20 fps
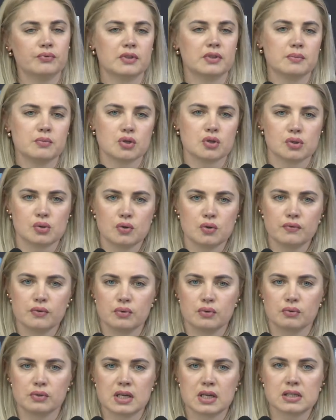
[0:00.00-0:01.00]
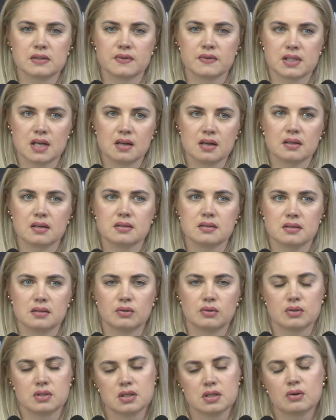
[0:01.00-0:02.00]
a flat here, and
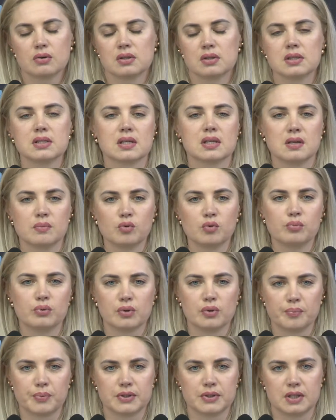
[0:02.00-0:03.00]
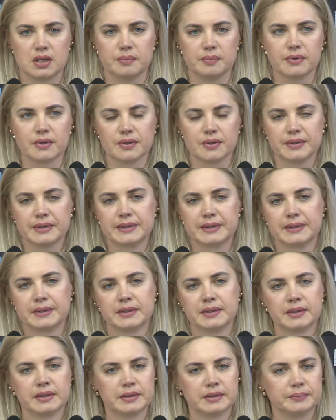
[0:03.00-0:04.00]
so the boy was returned to
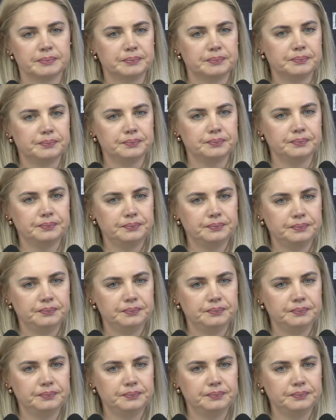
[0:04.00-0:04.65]
his mother.